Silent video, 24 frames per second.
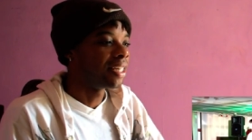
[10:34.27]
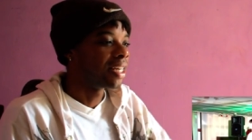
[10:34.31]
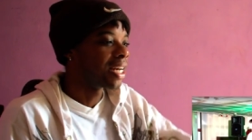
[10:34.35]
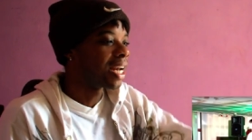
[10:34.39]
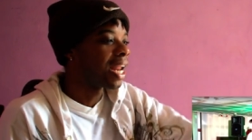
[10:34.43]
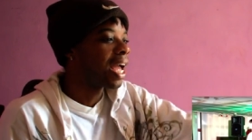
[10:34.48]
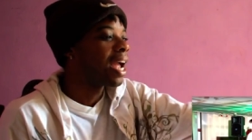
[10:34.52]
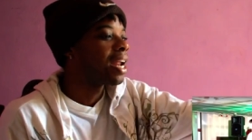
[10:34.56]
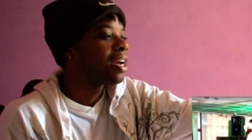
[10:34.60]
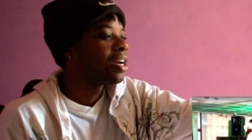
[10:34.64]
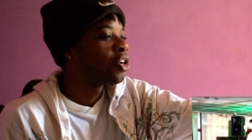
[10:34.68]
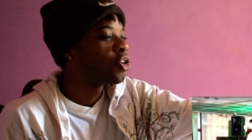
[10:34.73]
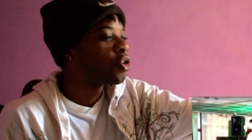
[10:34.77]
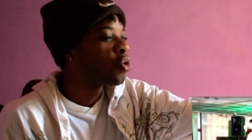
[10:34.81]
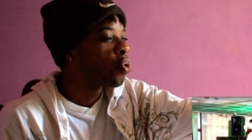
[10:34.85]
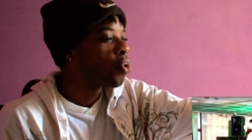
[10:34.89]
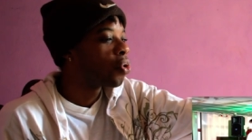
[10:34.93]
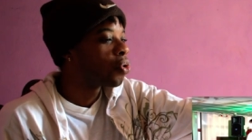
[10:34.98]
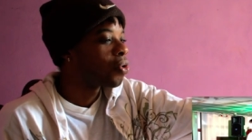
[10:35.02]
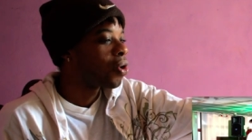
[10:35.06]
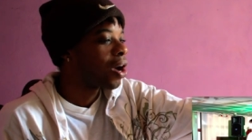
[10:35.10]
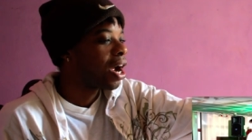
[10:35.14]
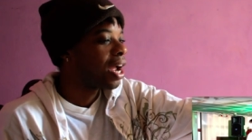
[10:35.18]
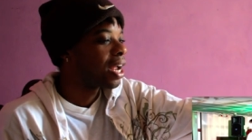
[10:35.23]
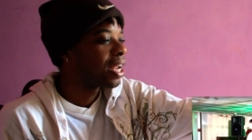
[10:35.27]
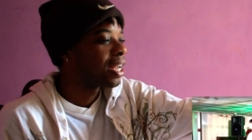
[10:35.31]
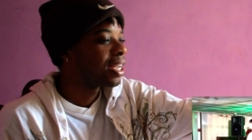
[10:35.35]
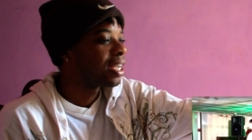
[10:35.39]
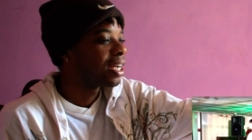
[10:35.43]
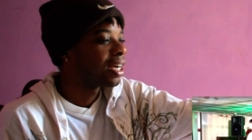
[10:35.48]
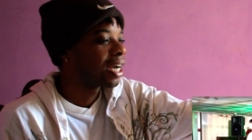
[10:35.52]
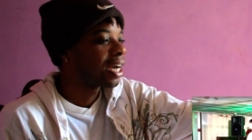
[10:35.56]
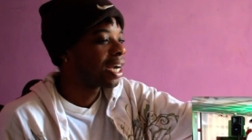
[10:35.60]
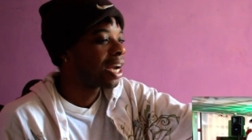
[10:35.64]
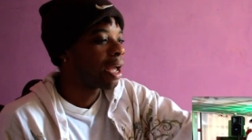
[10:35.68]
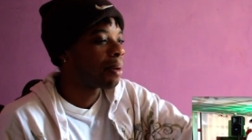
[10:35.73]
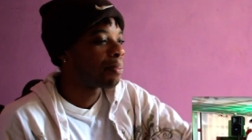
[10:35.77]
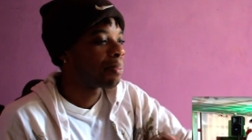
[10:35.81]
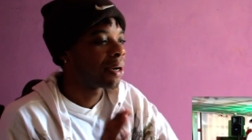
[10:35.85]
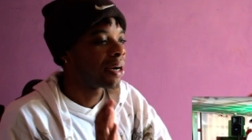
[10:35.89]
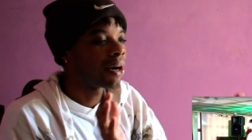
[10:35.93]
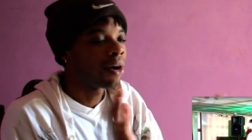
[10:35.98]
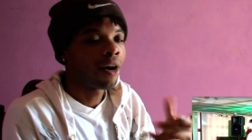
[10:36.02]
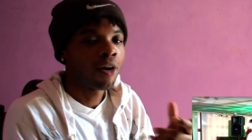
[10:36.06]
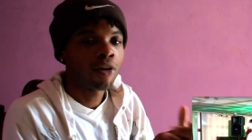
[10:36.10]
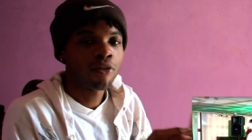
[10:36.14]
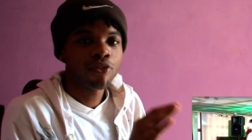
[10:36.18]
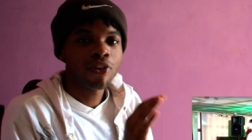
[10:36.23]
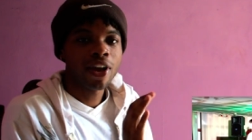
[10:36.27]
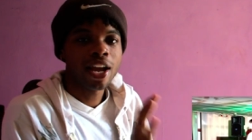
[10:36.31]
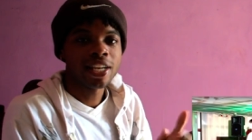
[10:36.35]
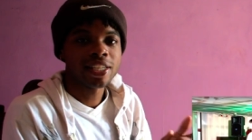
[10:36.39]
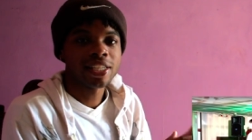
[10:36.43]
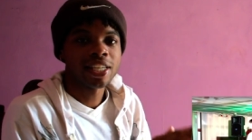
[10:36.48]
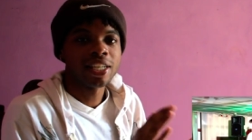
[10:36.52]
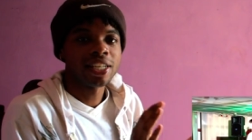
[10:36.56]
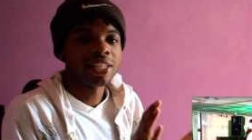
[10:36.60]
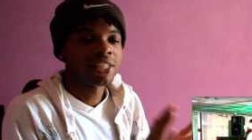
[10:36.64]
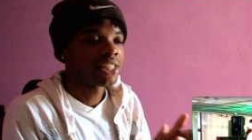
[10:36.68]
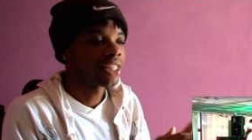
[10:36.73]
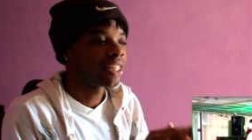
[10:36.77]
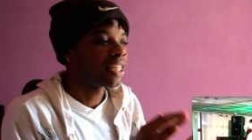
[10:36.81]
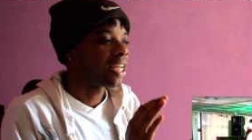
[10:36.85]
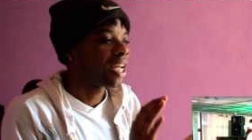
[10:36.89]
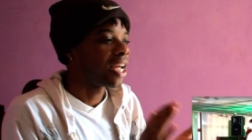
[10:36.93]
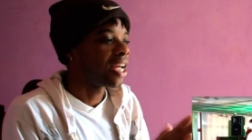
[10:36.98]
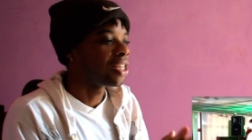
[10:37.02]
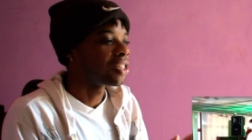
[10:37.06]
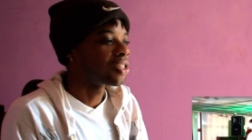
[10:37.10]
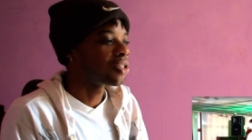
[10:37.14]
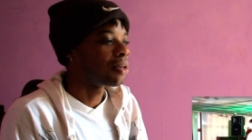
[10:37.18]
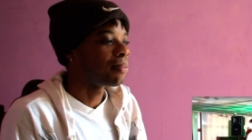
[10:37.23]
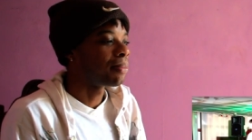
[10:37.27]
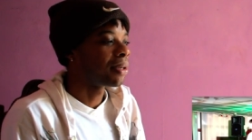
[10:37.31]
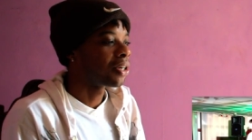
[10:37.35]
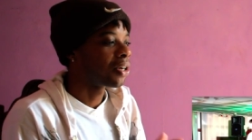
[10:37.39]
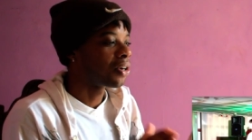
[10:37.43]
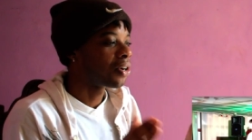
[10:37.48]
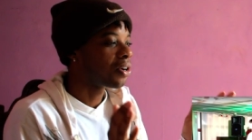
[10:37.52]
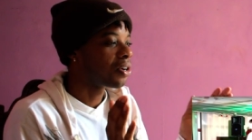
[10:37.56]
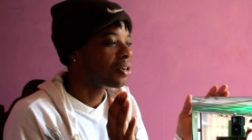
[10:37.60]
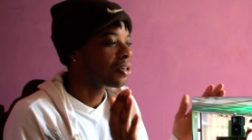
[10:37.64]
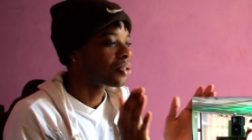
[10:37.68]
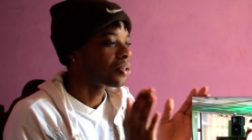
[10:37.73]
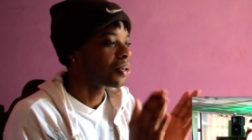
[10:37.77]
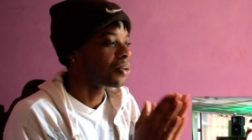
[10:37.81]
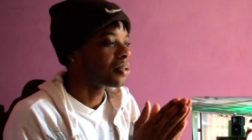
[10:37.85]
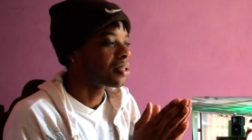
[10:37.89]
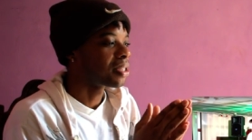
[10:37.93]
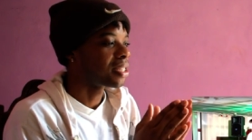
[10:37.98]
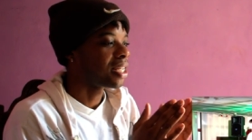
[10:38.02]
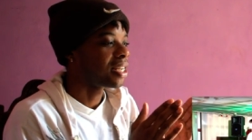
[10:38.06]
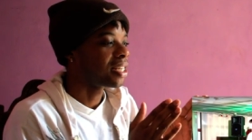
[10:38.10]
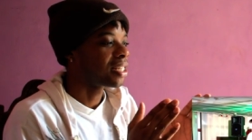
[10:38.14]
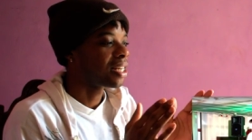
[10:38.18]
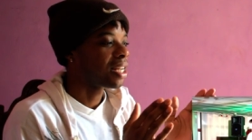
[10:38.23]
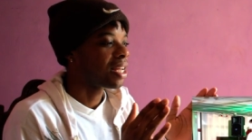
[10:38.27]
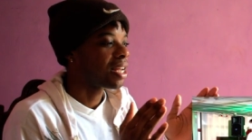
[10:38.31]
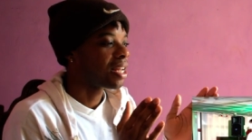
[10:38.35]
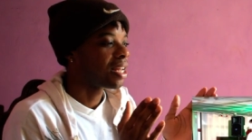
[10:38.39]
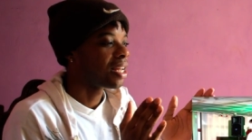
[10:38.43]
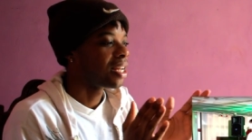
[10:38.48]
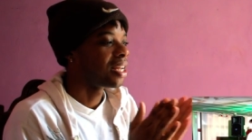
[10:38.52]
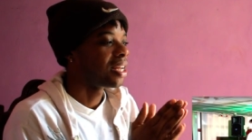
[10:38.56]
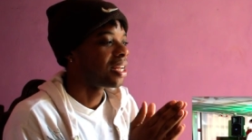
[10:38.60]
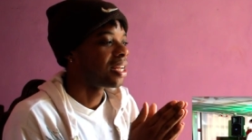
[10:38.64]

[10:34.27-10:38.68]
Like the dude right here clapping all fast and shit. And some of the girls on stage like,